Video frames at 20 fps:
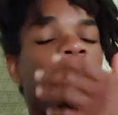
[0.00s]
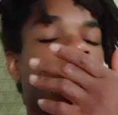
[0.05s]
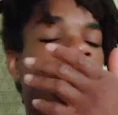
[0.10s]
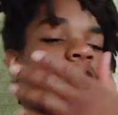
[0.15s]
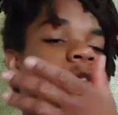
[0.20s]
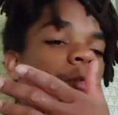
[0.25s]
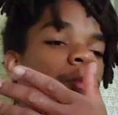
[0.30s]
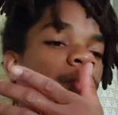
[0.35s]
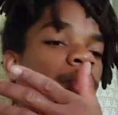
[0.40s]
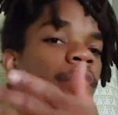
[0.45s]

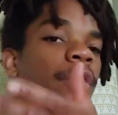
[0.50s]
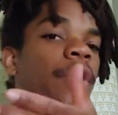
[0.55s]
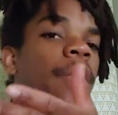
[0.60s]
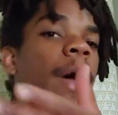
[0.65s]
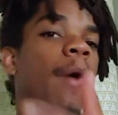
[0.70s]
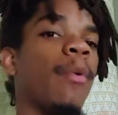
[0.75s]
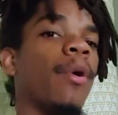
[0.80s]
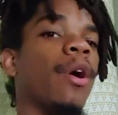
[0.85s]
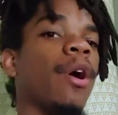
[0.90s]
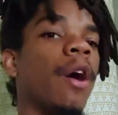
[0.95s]
because when you're
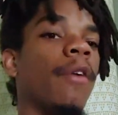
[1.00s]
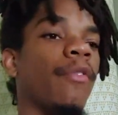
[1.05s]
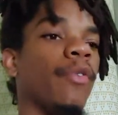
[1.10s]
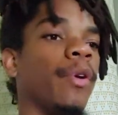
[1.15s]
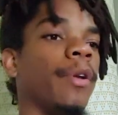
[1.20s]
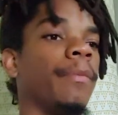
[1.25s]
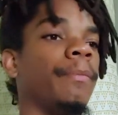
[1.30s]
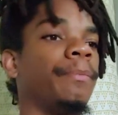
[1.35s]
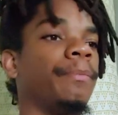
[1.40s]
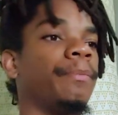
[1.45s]
not
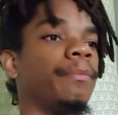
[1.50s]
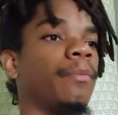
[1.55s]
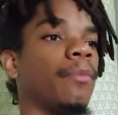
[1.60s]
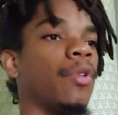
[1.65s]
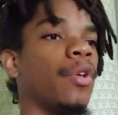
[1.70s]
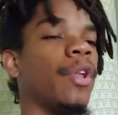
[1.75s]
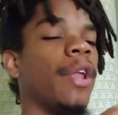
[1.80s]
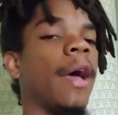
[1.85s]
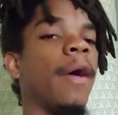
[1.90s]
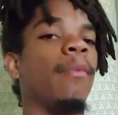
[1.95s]
recovering,
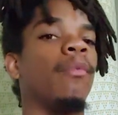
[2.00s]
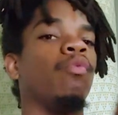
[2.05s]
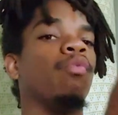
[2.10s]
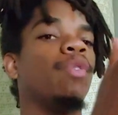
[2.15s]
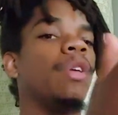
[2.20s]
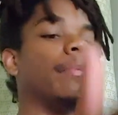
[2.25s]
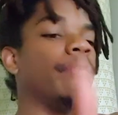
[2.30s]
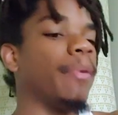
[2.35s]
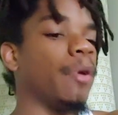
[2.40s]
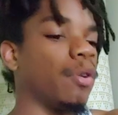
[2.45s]
you're not
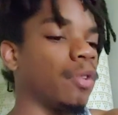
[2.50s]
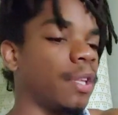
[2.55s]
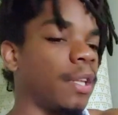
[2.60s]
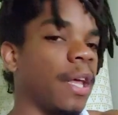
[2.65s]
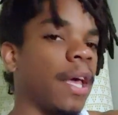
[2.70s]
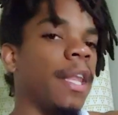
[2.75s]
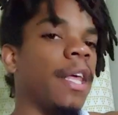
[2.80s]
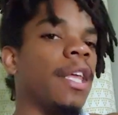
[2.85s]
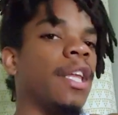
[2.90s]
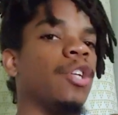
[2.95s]
rebuilding
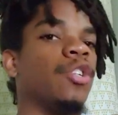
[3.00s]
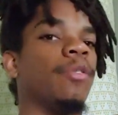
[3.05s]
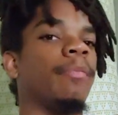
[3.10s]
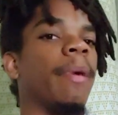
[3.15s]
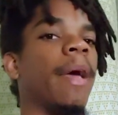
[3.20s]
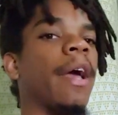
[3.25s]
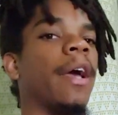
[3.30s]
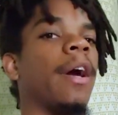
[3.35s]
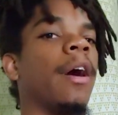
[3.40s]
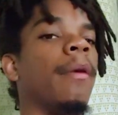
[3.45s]
that energy
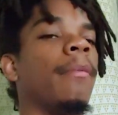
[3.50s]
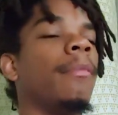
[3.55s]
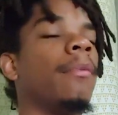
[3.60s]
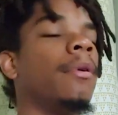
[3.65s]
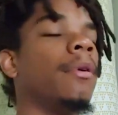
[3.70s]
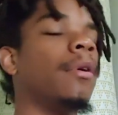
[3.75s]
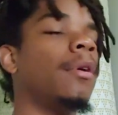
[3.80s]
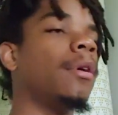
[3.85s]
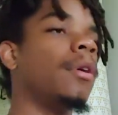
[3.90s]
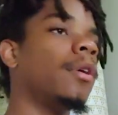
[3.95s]
back up.
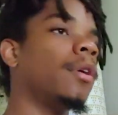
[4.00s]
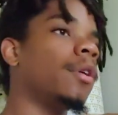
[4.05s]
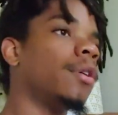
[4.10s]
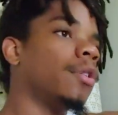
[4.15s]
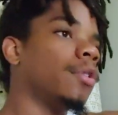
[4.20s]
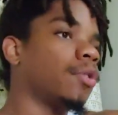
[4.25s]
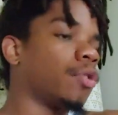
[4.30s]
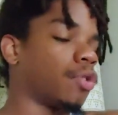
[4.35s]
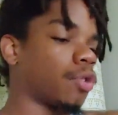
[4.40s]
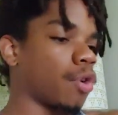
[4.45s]

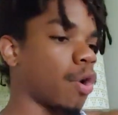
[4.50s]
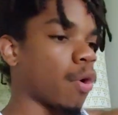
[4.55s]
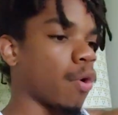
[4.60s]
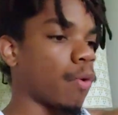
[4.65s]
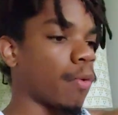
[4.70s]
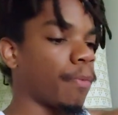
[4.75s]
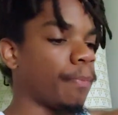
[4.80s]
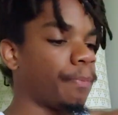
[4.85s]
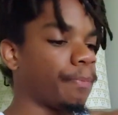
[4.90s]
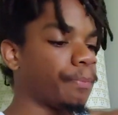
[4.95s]

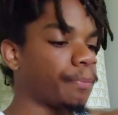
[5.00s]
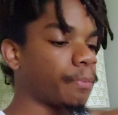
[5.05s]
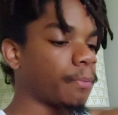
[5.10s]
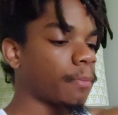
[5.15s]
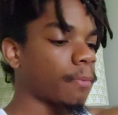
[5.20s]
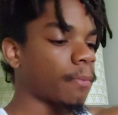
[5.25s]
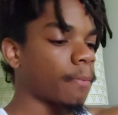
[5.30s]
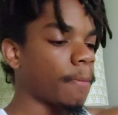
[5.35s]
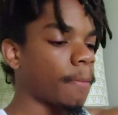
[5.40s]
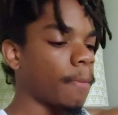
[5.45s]
So
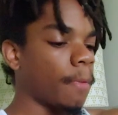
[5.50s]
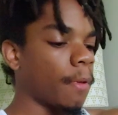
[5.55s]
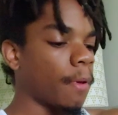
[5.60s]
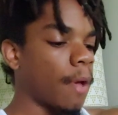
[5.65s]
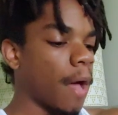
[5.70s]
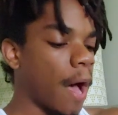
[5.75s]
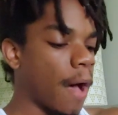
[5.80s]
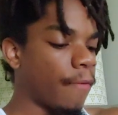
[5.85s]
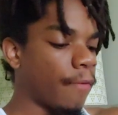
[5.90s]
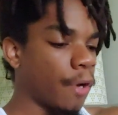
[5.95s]

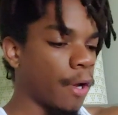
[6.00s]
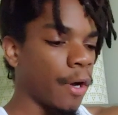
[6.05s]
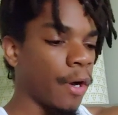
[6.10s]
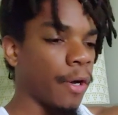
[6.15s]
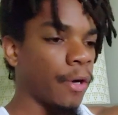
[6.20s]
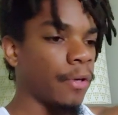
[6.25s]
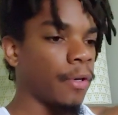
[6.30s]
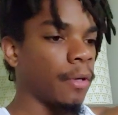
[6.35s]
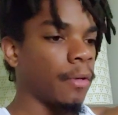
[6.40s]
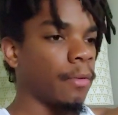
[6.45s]
I've
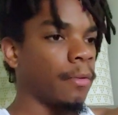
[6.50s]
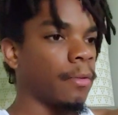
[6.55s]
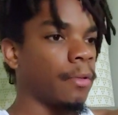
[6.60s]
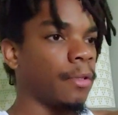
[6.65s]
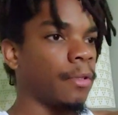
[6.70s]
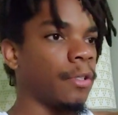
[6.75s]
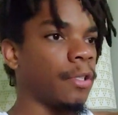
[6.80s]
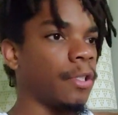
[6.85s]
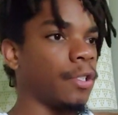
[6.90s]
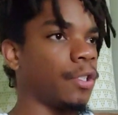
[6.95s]
learned
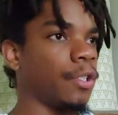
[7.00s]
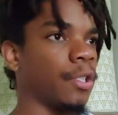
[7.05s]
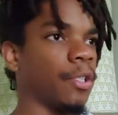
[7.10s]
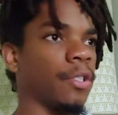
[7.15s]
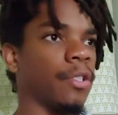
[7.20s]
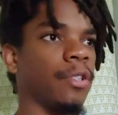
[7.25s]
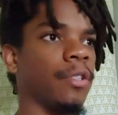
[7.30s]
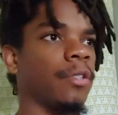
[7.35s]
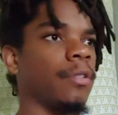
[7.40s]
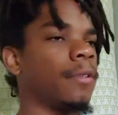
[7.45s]
to
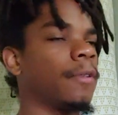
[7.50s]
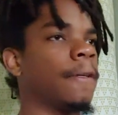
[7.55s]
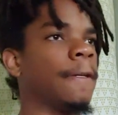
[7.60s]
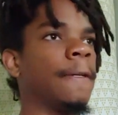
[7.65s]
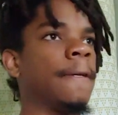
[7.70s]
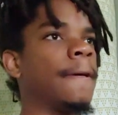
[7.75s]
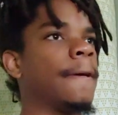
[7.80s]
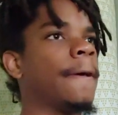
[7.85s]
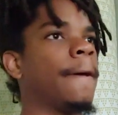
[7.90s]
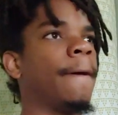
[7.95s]
just
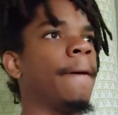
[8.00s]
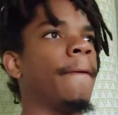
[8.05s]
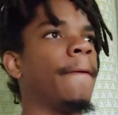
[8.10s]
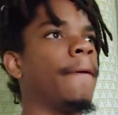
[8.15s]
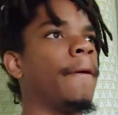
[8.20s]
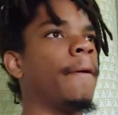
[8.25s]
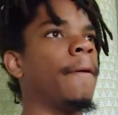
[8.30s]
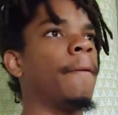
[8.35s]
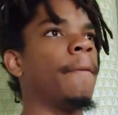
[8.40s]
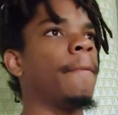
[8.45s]

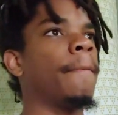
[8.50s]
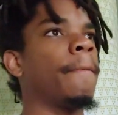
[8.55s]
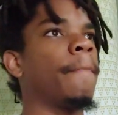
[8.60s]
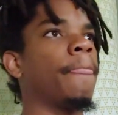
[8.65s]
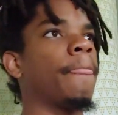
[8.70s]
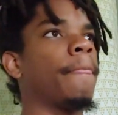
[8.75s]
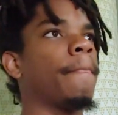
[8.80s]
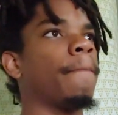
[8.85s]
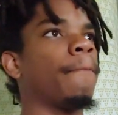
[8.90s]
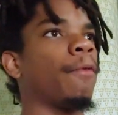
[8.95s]

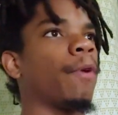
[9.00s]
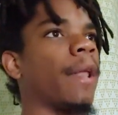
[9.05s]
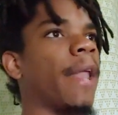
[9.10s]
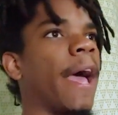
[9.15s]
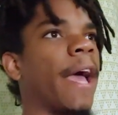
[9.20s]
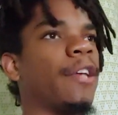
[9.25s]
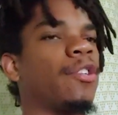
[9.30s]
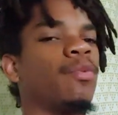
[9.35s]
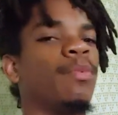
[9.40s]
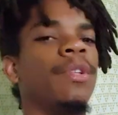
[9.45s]

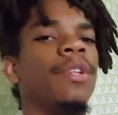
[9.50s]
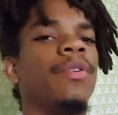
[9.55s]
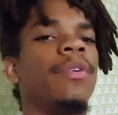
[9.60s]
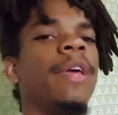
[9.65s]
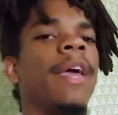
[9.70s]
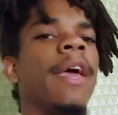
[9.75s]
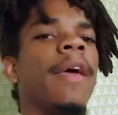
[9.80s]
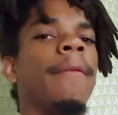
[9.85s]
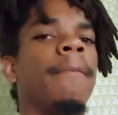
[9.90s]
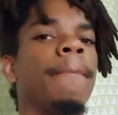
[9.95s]
relax when you
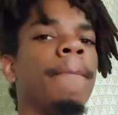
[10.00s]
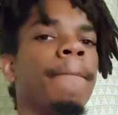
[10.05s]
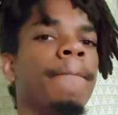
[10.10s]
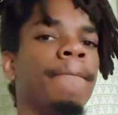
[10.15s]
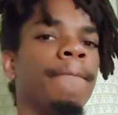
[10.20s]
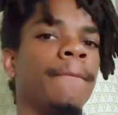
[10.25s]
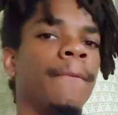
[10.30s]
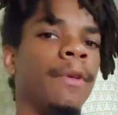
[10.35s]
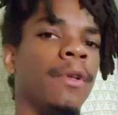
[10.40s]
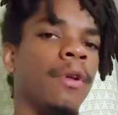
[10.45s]
can.
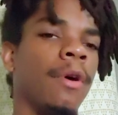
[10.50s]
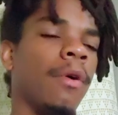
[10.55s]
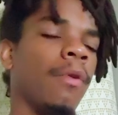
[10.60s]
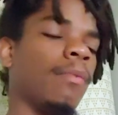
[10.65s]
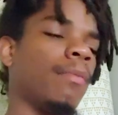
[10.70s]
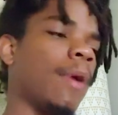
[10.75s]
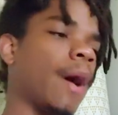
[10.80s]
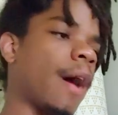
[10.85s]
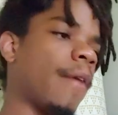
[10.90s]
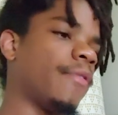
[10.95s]
You know,
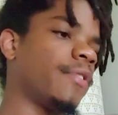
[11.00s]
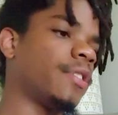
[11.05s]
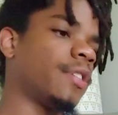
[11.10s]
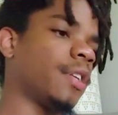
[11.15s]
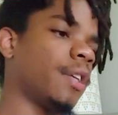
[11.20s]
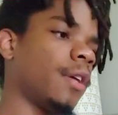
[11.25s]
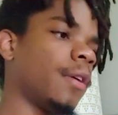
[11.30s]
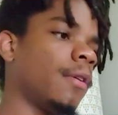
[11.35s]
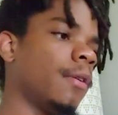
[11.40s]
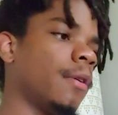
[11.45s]

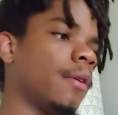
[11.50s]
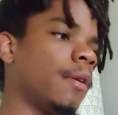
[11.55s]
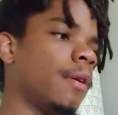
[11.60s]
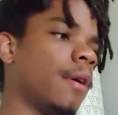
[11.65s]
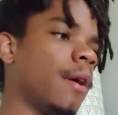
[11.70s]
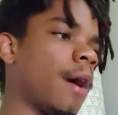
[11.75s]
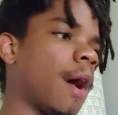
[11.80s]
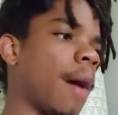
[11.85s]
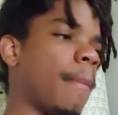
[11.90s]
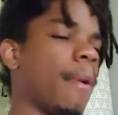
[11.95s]
obviously,
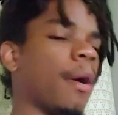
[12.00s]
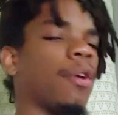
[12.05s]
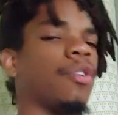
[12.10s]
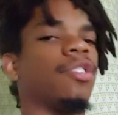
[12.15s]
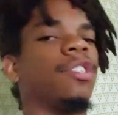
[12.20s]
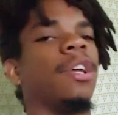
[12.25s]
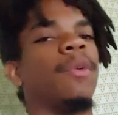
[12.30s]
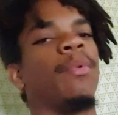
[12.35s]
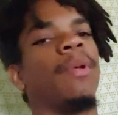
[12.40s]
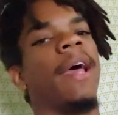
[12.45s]
I'm not gonna
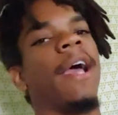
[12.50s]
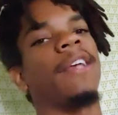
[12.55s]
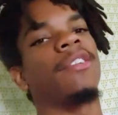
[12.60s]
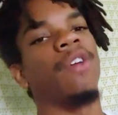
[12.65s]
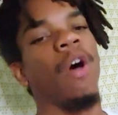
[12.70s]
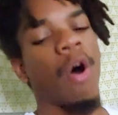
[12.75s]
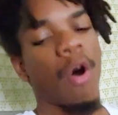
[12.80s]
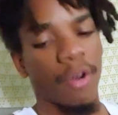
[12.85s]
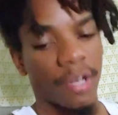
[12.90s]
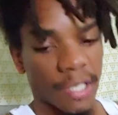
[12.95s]
say relax
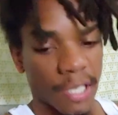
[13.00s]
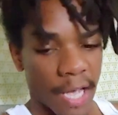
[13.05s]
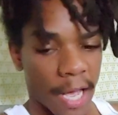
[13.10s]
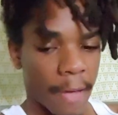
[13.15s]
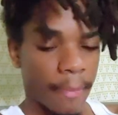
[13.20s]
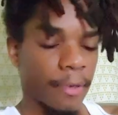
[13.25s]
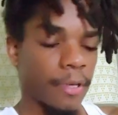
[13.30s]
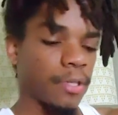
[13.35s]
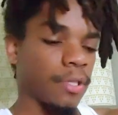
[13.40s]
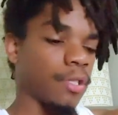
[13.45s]
all the
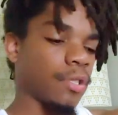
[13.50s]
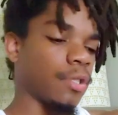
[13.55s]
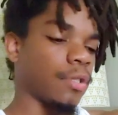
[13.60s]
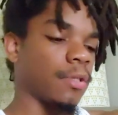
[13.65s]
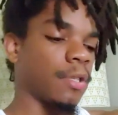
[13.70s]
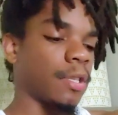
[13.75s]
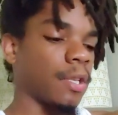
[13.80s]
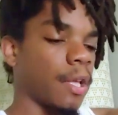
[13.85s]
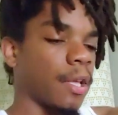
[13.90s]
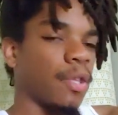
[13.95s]
time because
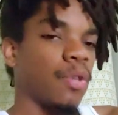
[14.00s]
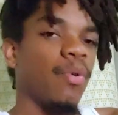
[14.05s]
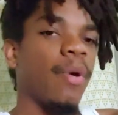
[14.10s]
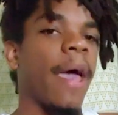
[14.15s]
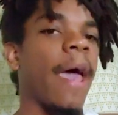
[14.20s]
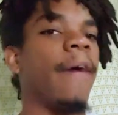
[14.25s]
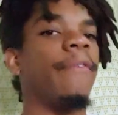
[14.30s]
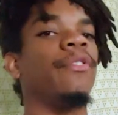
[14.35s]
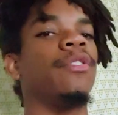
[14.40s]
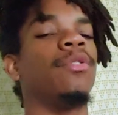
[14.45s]
it's like you
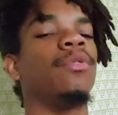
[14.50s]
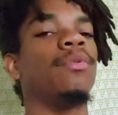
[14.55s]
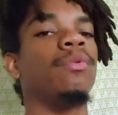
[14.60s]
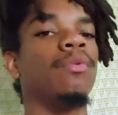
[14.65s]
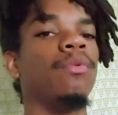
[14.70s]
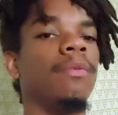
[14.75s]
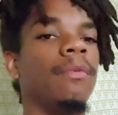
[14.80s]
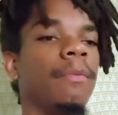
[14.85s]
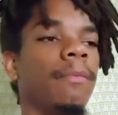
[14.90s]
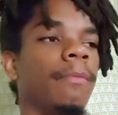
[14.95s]
have to